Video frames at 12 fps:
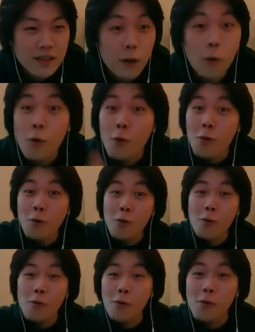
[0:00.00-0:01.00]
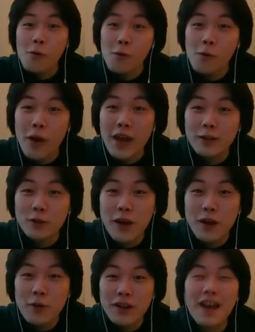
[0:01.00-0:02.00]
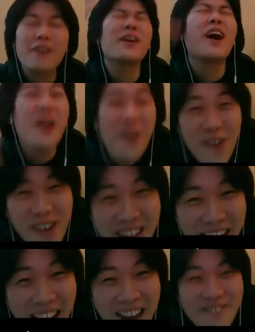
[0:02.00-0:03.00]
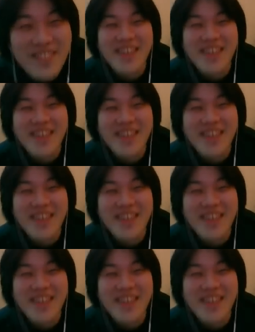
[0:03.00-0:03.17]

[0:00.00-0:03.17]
Oh, wait, do I already have that? I already have